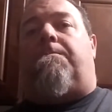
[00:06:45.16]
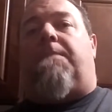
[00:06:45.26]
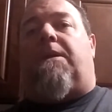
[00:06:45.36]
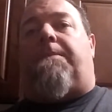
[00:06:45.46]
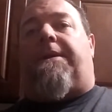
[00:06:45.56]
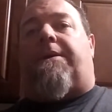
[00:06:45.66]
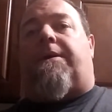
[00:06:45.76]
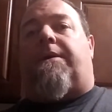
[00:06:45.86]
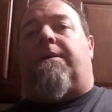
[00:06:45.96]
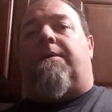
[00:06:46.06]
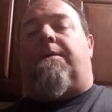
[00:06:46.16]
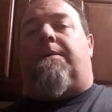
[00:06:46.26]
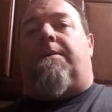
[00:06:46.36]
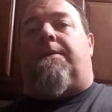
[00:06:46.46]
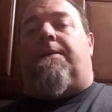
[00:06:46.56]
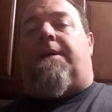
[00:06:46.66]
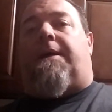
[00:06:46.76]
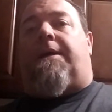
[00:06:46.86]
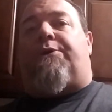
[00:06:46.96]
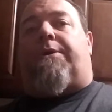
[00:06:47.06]
millimeter
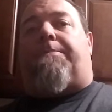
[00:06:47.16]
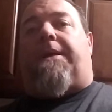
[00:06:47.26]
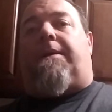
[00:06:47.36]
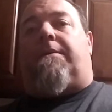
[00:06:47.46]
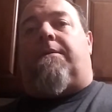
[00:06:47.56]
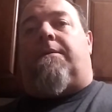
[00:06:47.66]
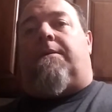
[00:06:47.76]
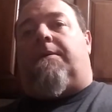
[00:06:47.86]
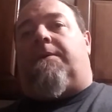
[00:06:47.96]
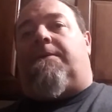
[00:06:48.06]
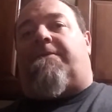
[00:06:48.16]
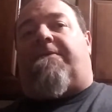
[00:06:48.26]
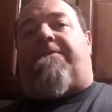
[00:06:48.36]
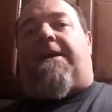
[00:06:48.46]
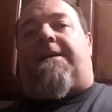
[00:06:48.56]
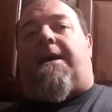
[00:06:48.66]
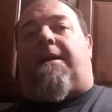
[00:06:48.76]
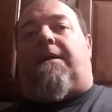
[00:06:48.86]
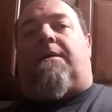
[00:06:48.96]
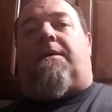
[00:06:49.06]
drip plate from Fat
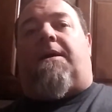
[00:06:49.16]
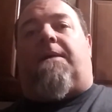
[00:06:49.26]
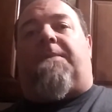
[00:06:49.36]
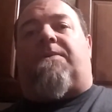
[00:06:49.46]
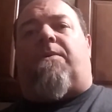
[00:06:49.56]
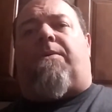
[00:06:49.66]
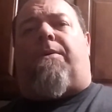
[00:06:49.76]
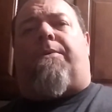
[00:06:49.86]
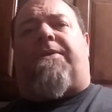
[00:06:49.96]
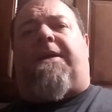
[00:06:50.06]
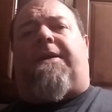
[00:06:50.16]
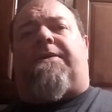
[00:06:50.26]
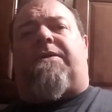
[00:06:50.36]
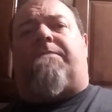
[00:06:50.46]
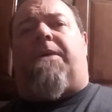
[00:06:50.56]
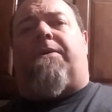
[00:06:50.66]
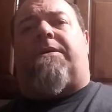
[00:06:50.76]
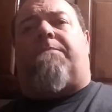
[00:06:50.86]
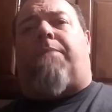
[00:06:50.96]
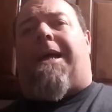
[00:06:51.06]
Daddy. This one we went with a
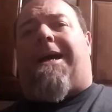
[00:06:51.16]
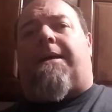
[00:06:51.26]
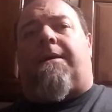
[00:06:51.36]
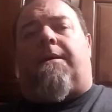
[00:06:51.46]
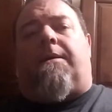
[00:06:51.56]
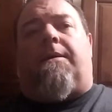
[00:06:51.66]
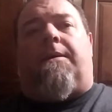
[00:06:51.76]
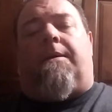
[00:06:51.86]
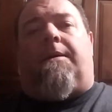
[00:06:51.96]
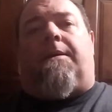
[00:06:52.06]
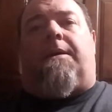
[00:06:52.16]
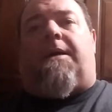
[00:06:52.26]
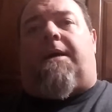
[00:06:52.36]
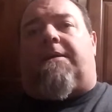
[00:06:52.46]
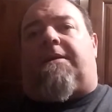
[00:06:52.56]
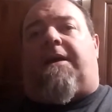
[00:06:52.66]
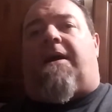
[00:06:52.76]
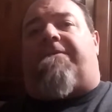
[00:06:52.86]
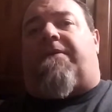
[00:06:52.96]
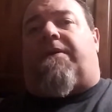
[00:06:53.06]
smoked black that they
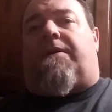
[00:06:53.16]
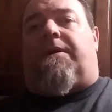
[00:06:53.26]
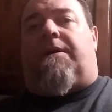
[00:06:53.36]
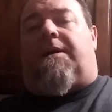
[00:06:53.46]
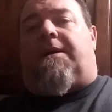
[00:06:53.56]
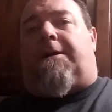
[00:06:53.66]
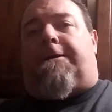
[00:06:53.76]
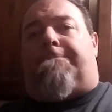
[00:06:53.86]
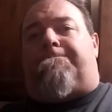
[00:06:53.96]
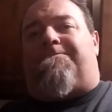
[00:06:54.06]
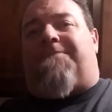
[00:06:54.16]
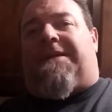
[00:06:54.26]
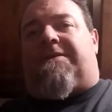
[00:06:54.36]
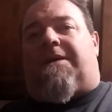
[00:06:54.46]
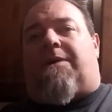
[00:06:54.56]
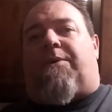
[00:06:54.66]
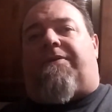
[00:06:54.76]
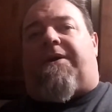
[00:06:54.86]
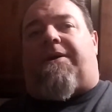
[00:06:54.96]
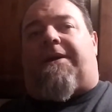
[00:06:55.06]
offer. It's not
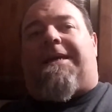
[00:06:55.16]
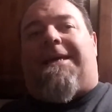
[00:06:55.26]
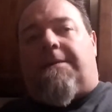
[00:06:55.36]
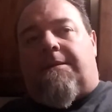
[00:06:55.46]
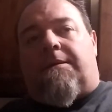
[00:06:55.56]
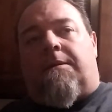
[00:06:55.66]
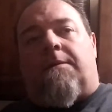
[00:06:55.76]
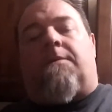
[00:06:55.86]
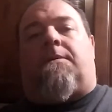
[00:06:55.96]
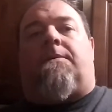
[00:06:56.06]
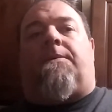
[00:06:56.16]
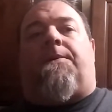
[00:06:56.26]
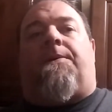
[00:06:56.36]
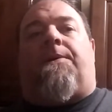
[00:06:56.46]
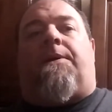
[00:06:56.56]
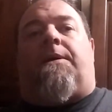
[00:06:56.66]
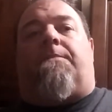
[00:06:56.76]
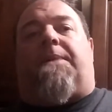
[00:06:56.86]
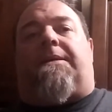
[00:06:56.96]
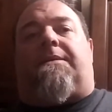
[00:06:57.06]
with their kit,
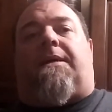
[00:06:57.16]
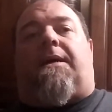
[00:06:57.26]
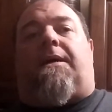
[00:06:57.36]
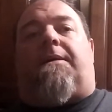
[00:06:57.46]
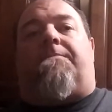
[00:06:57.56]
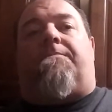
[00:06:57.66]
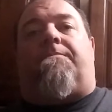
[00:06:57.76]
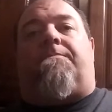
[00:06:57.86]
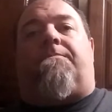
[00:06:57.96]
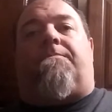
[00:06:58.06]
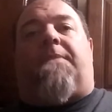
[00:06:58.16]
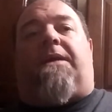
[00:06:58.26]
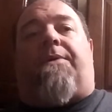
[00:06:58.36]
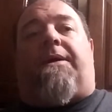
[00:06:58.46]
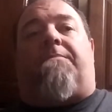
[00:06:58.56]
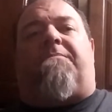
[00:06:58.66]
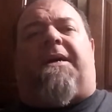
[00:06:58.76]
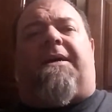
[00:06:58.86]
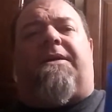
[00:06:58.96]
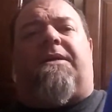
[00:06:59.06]
but anyway,
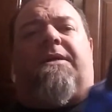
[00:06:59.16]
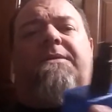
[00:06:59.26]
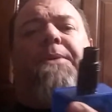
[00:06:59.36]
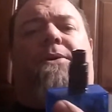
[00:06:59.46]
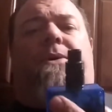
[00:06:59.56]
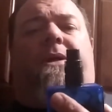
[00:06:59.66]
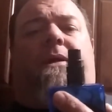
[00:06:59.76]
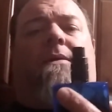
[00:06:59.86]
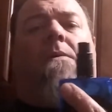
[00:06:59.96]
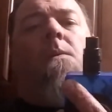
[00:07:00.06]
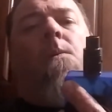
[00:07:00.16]
it's pretty cool looking.